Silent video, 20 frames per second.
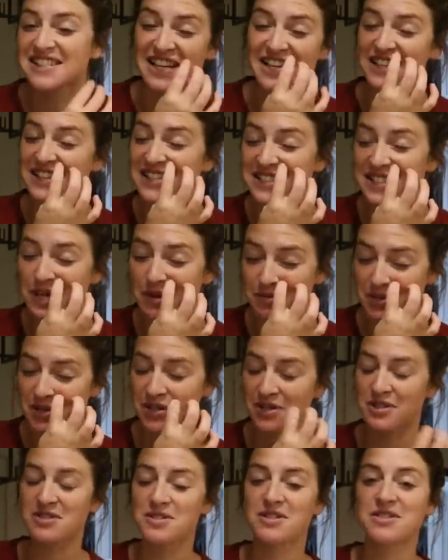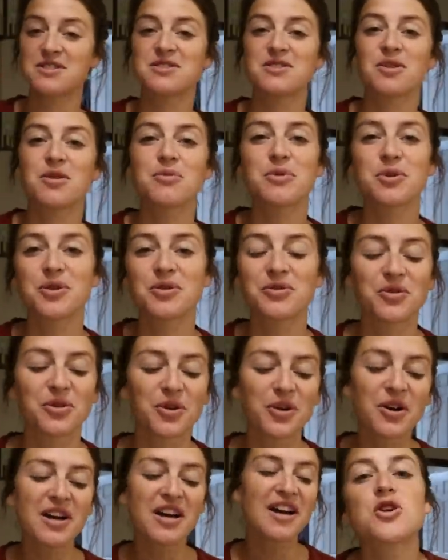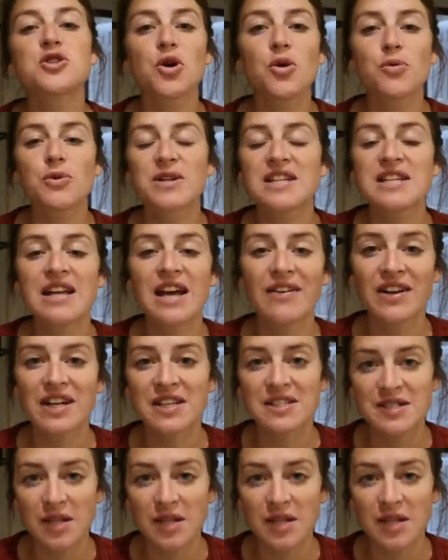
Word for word: say it. This time of year is just so beautiful. So we didn't have any